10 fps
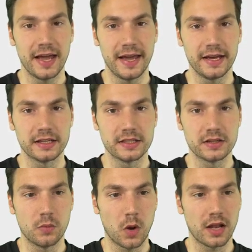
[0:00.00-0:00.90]
And
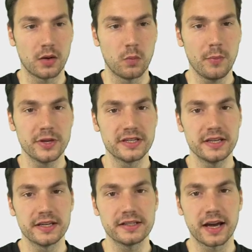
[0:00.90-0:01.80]
well, what we
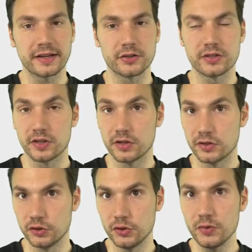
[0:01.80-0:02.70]
did, I could
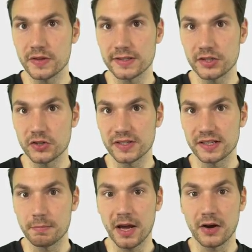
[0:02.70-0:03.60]
do this using the
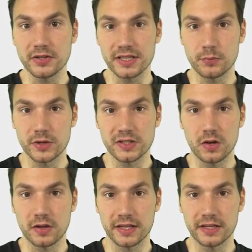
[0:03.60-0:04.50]
mouse, and we saw
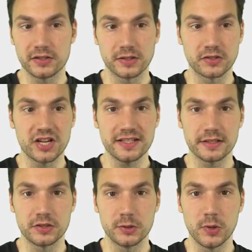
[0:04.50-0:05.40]
that it
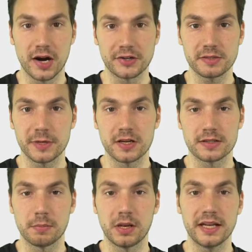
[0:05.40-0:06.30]
suggested 2 hours because I
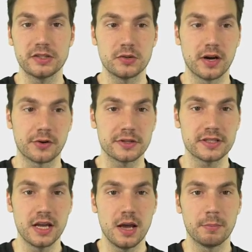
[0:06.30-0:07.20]
planned 2 hours,
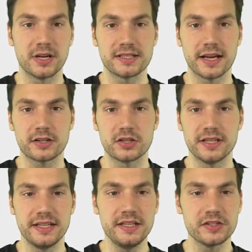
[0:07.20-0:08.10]
but it's actually
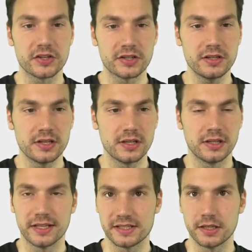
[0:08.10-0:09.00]
easier.
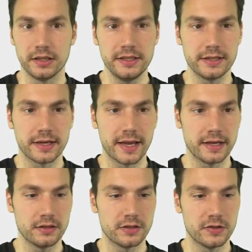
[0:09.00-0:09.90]
Let's delete it
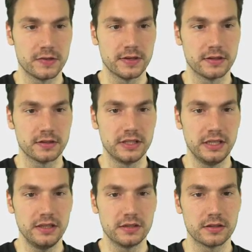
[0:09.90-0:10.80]
again using
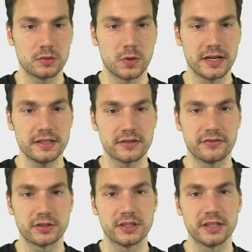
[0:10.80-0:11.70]
D twice
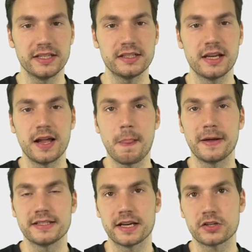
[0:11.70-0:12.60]
for delete.
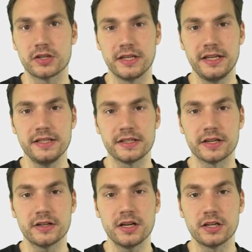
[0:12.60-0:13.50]
It's actually
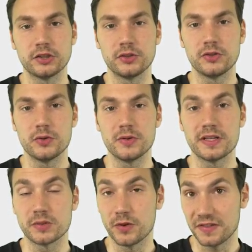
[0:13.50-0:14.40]
easier to do
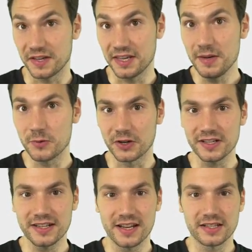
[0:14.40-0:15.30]
this with the keyboard.
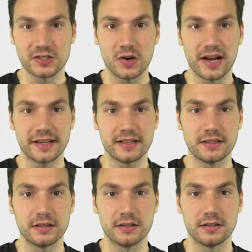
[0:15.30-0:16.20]
So I
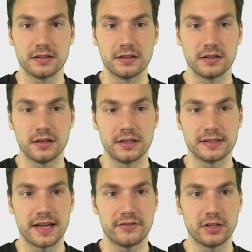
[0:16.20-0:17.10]
can, let's
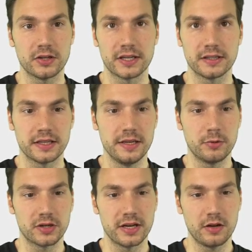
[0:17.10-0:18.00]
have a look at the
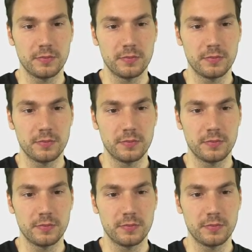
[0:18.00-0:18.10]
keyboard help.